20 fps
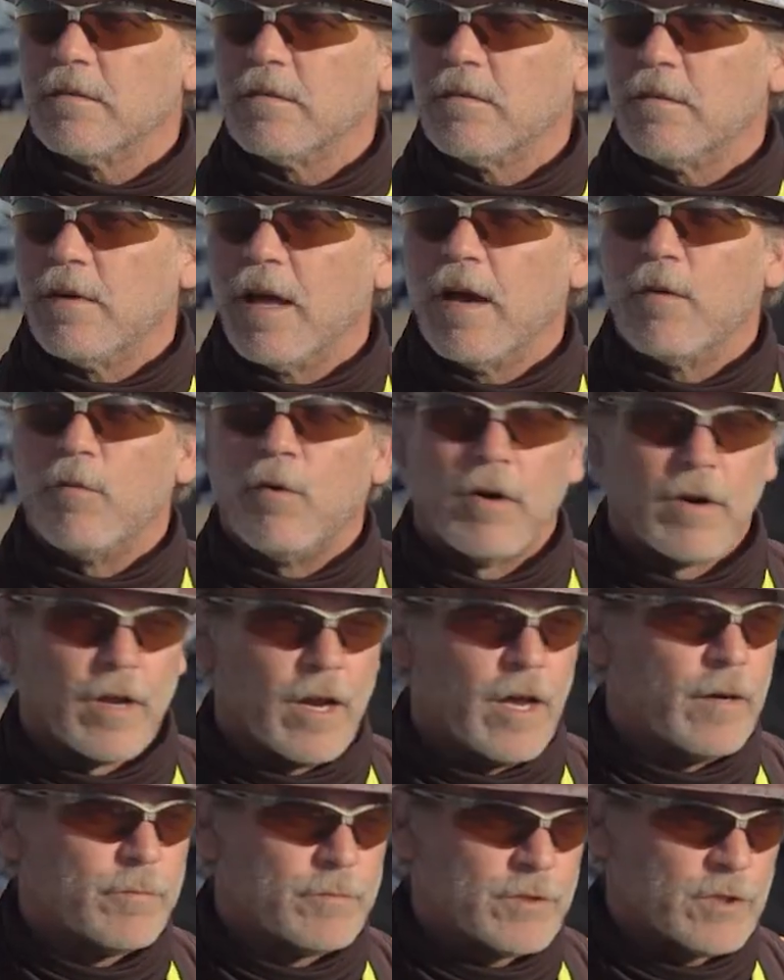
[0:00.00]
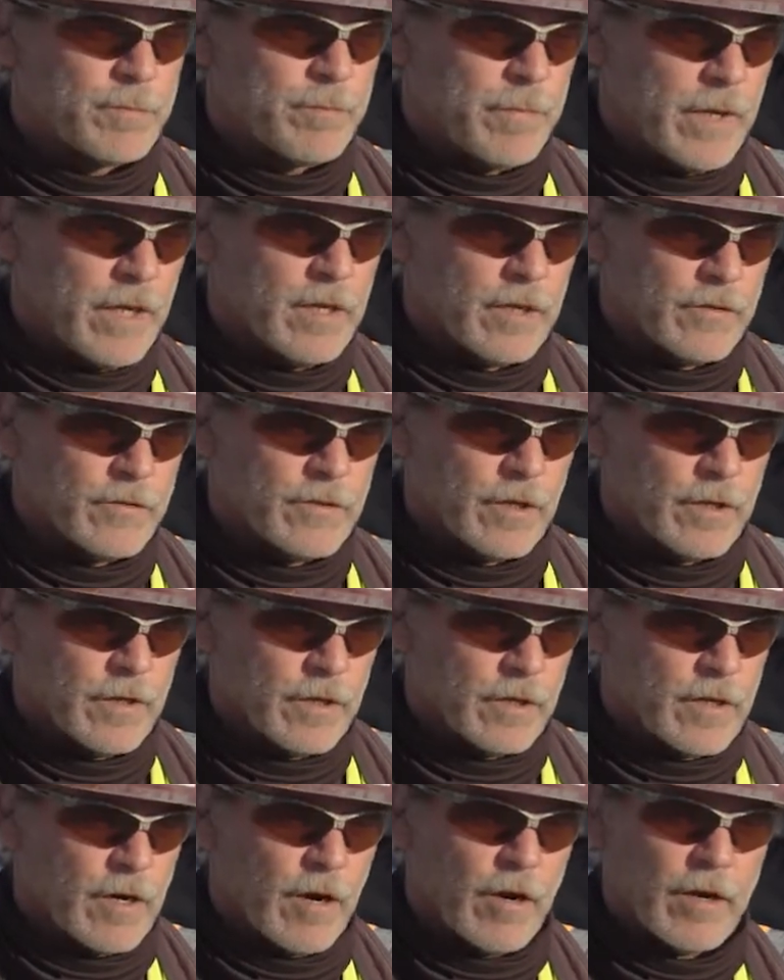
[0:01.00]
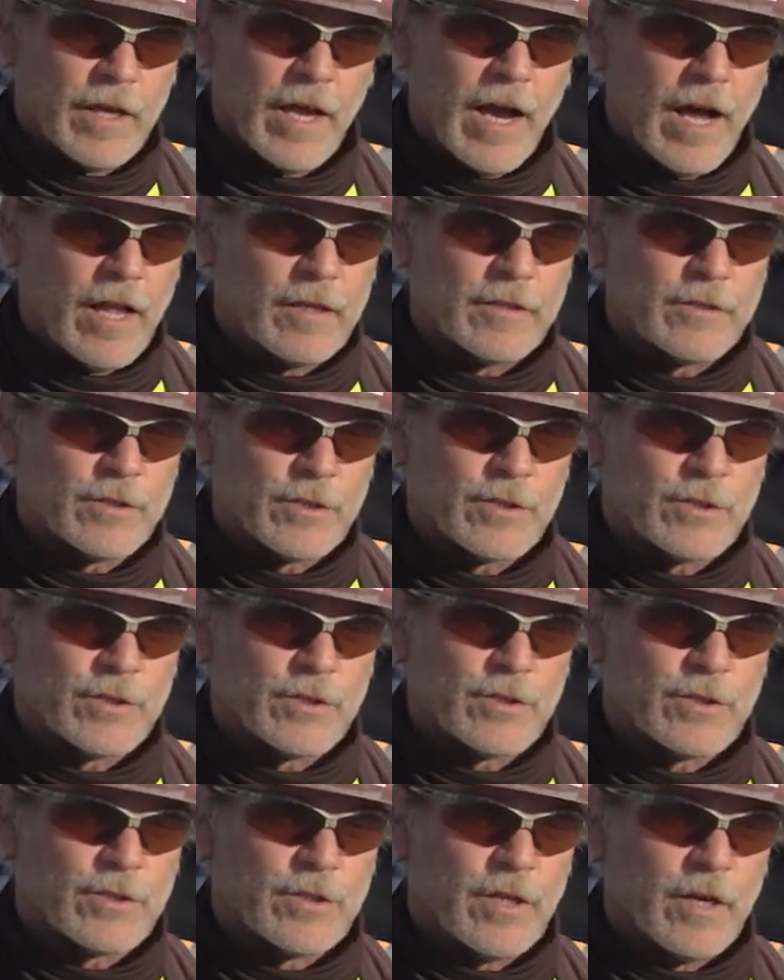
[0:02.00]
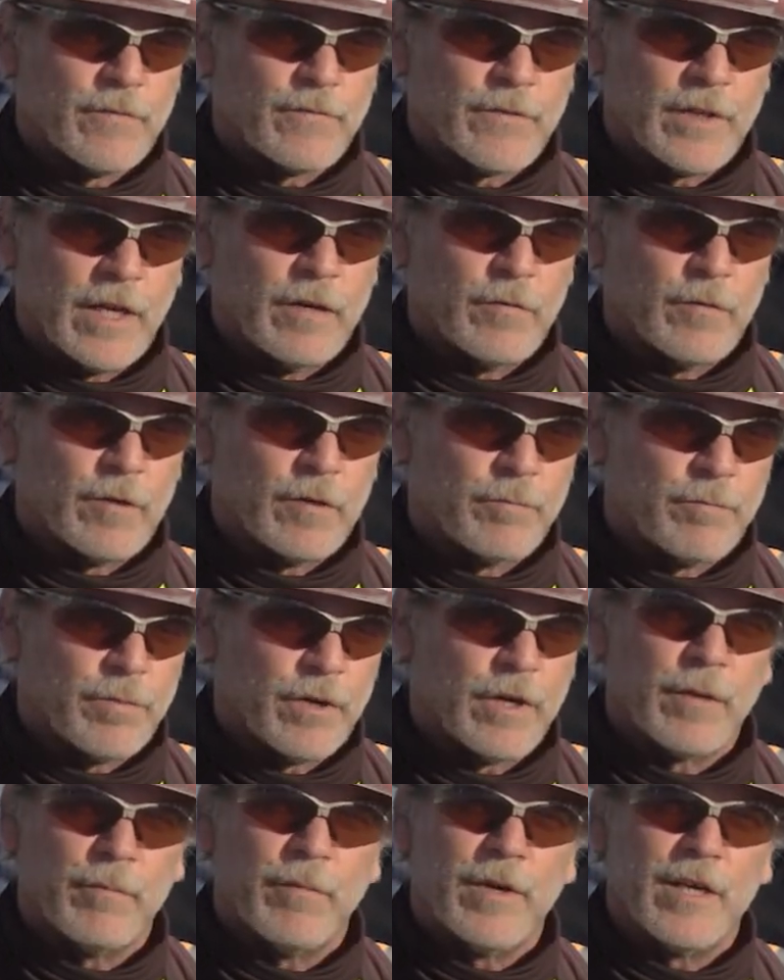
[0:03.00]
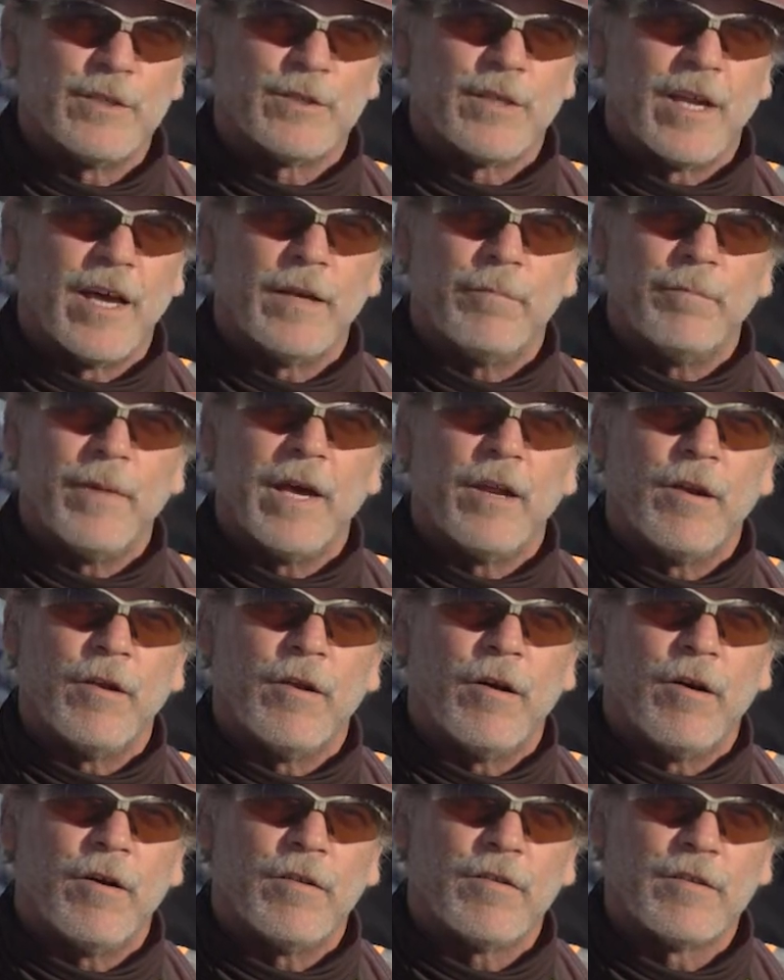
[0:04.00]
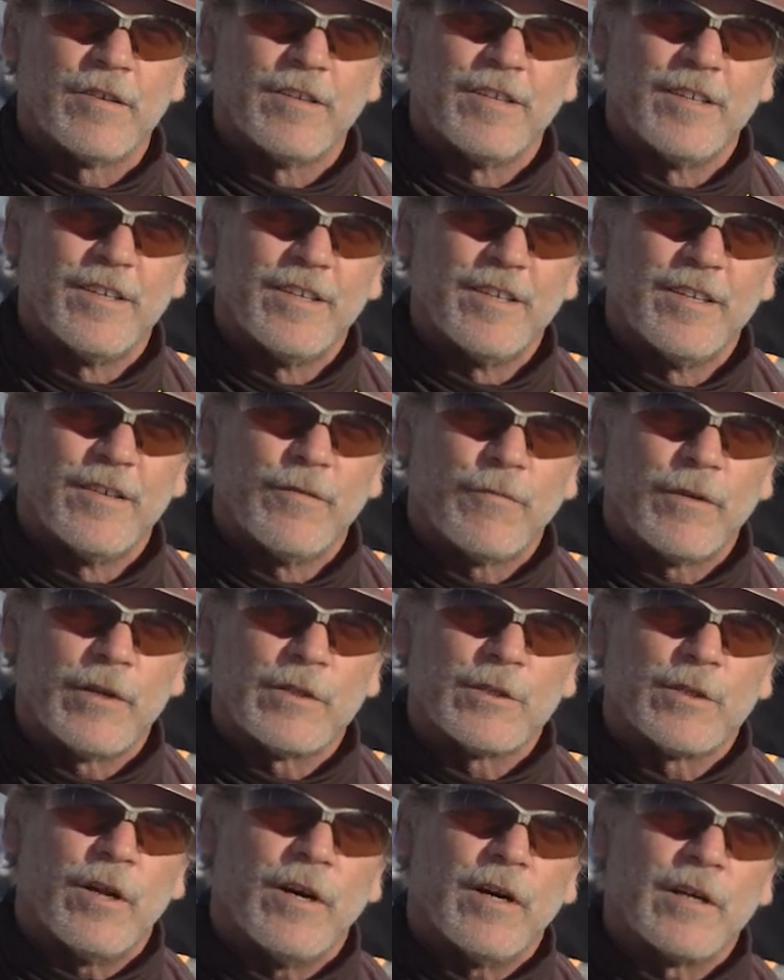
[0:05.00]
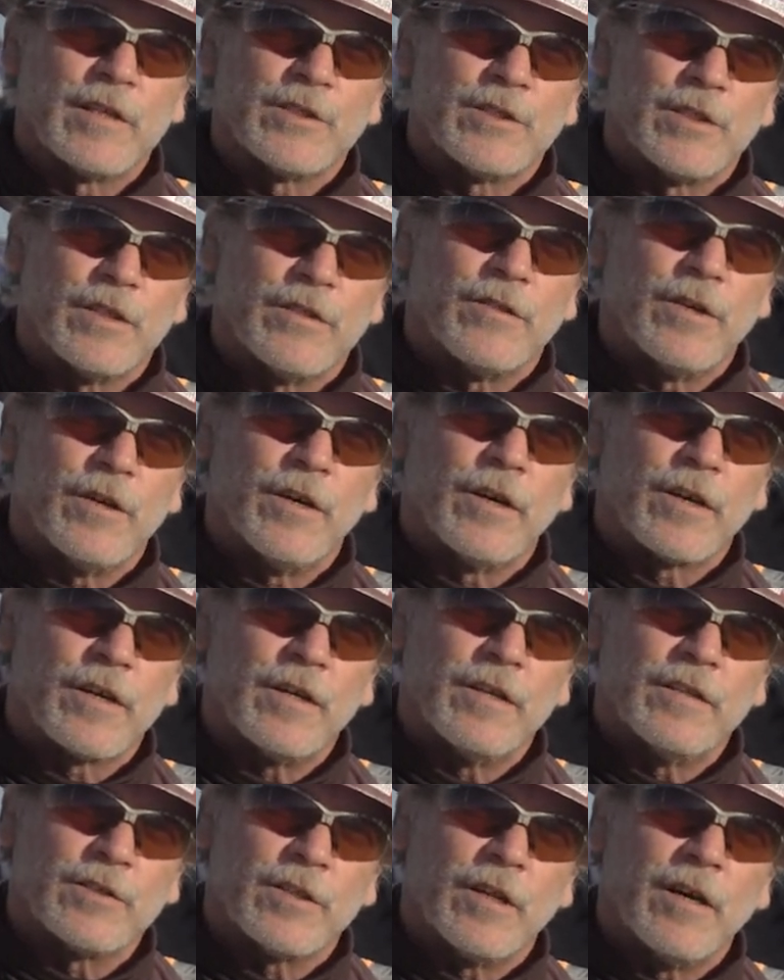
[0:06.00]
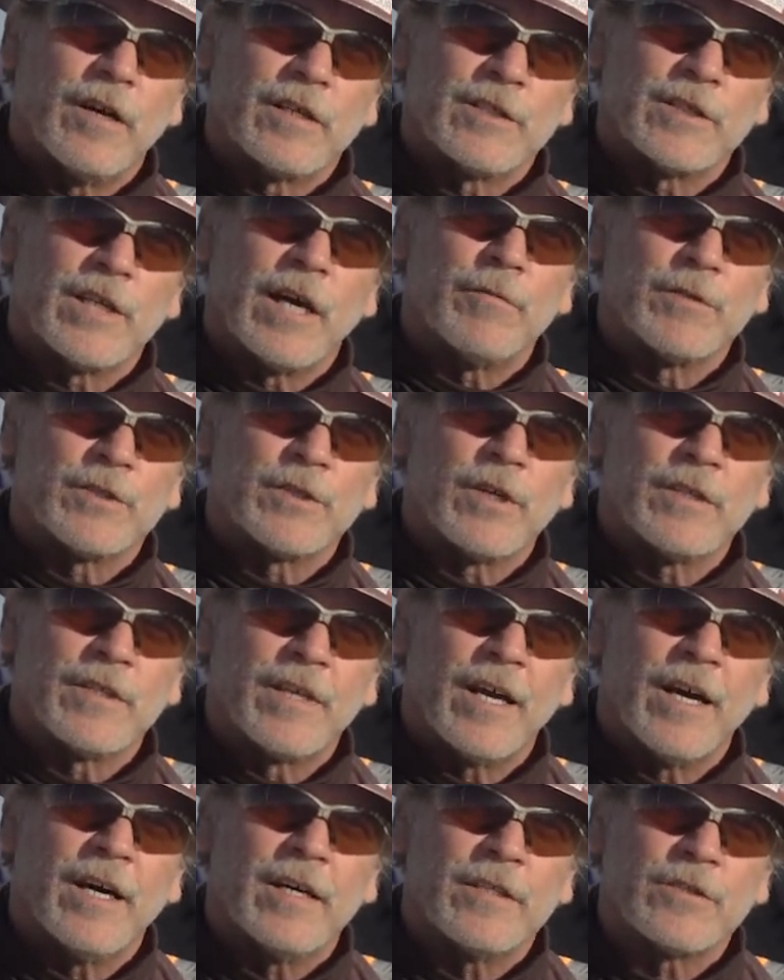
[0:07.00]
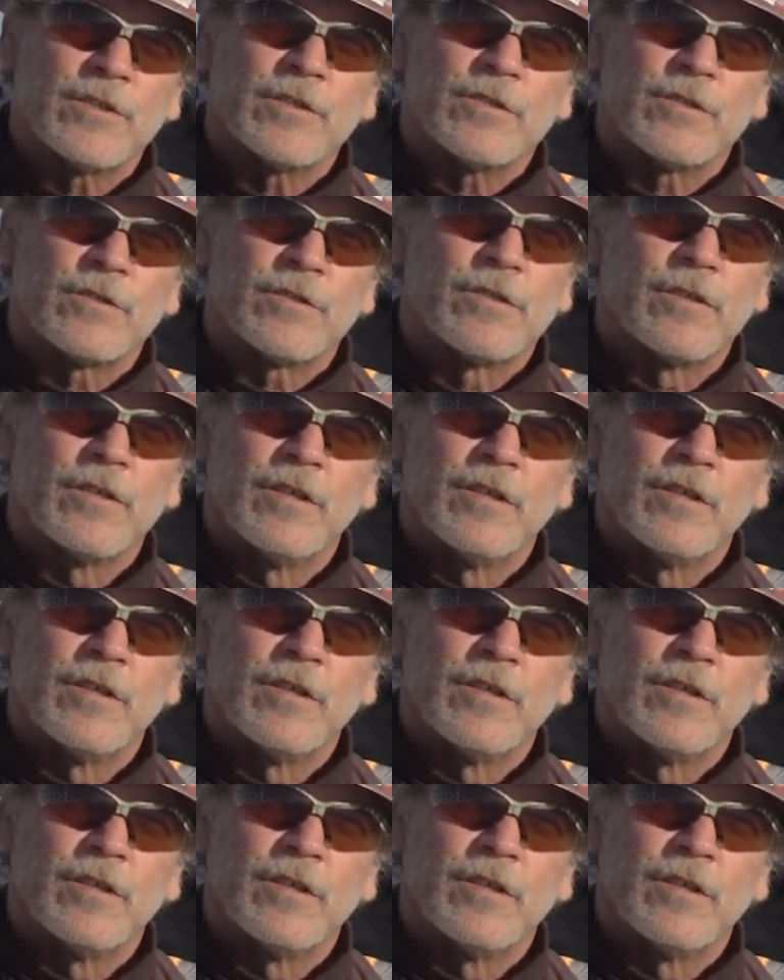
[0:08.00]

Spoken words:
When I woken up speaking to the cardiologists and stuff, they were pretty amazed that I had made it all for as long as it took and as long as I was unconscious.